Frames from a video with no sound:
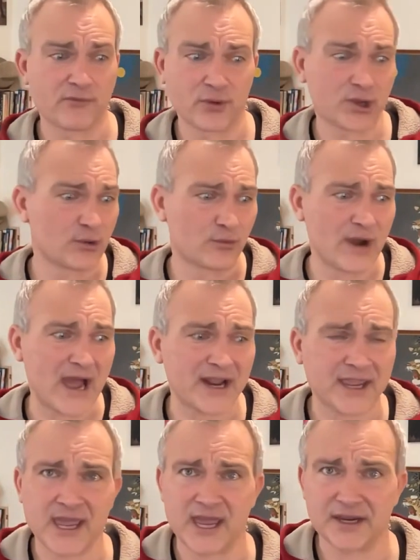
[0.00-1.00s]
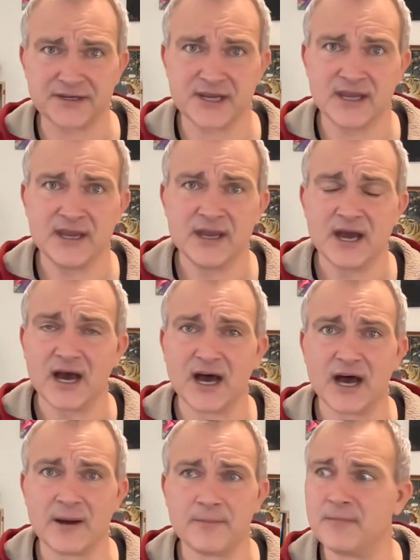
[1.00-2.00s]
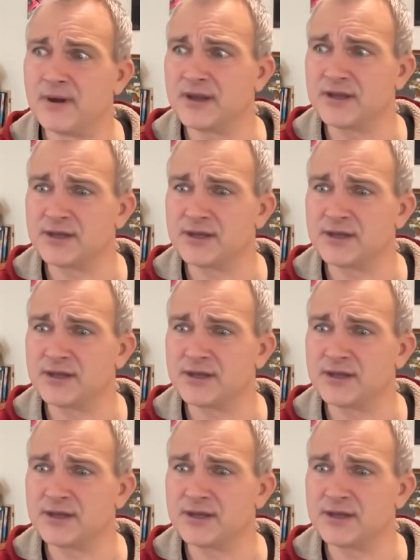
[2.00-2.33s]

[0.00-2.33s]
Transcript: if we could eradicate um,